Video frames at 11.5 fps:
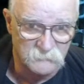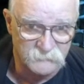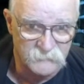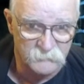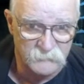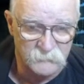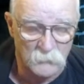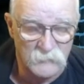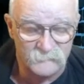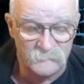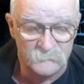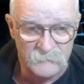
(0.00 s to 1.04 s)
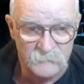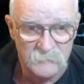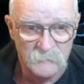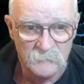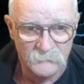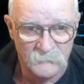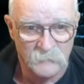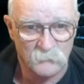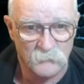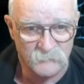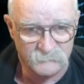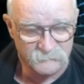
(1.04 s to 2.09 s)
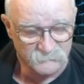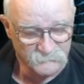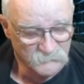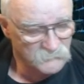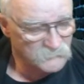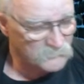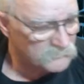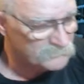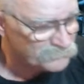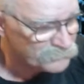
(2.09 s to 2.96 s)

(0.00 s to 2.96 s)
keeping away from me that I'm ready to deliver?